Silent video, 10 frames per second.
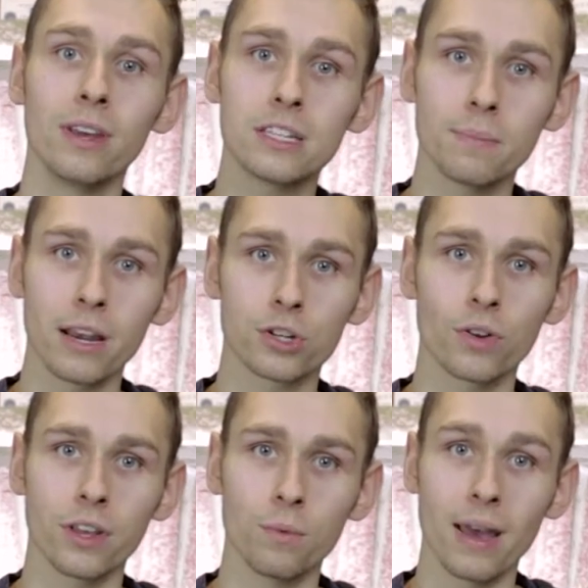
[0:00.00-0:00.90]
You need to make
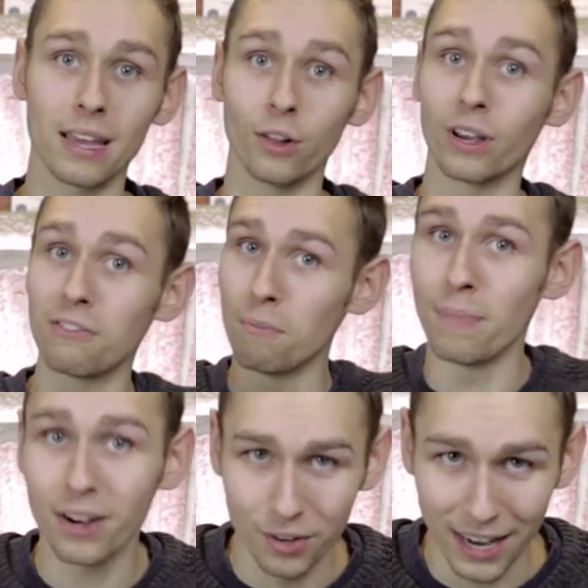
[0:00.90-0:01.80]
sure that you make it look even
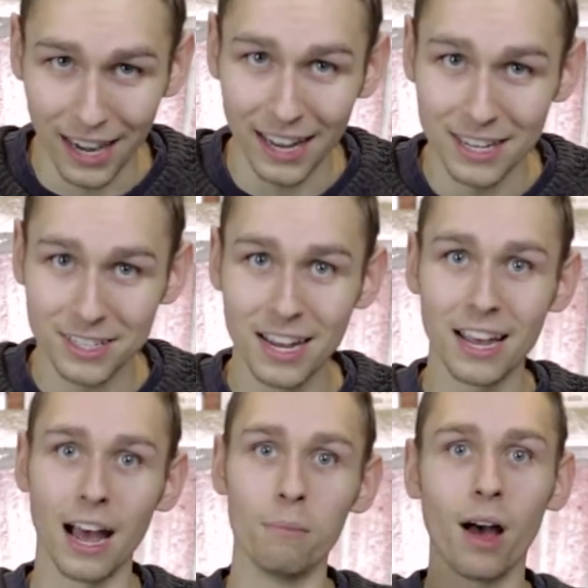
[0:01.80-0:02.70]
bigger than it is,
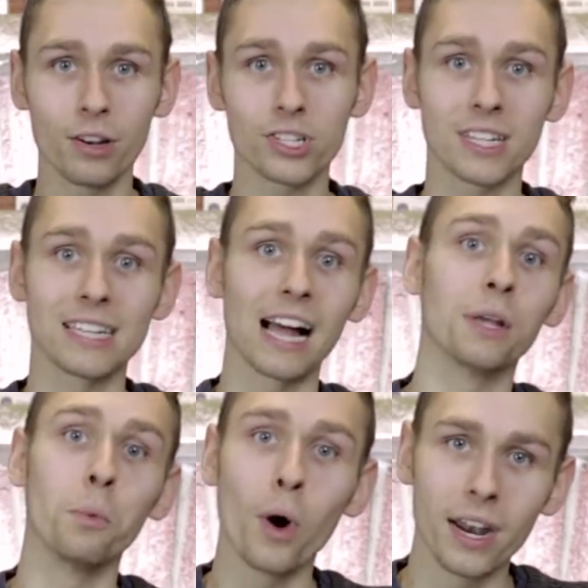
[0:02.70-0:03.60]
um, not just
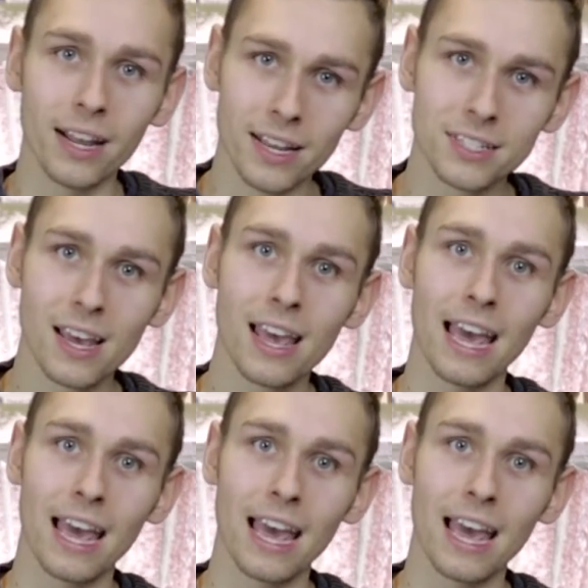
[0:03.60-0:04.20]
exactly what it is.